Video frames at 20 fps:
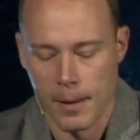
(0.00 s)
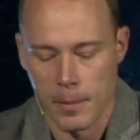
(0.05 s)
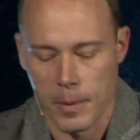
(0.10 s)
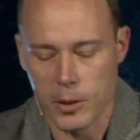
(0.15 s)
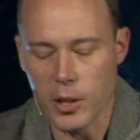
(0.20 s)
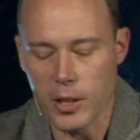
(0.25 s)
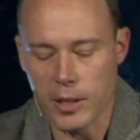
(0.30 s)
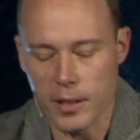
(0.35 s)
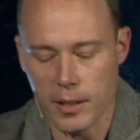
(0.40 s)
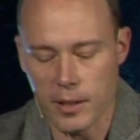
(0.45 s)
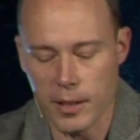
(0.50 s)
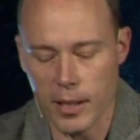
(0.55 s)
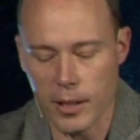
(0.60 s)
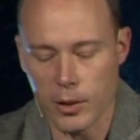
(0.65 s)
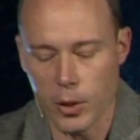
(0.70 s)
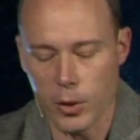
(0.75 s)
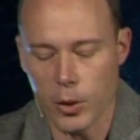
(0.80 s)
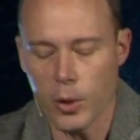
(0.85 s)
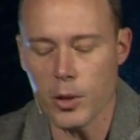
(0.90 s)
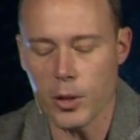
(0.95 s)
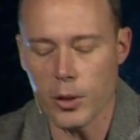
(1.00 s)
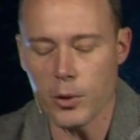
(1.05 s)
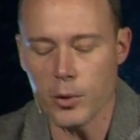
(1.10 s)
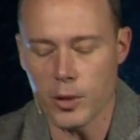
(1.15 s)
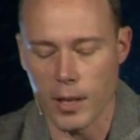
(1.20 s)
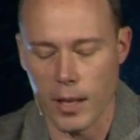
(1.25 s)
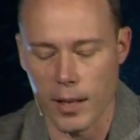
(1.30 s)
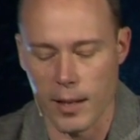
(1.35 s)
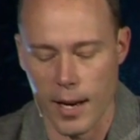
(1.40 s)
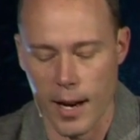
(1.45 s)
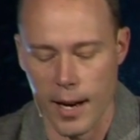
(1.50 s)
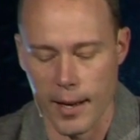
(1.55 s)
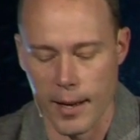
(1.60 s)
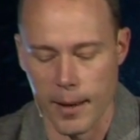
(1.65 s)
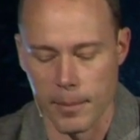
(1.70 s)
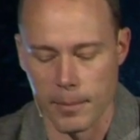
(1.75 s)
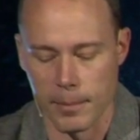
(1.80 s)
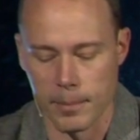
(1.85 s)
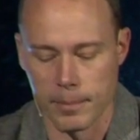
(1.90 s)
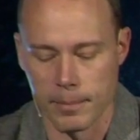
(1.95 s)
But Jesus says, who do you say that I
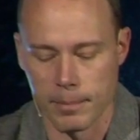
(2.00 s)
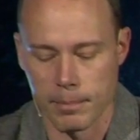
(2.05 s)
am?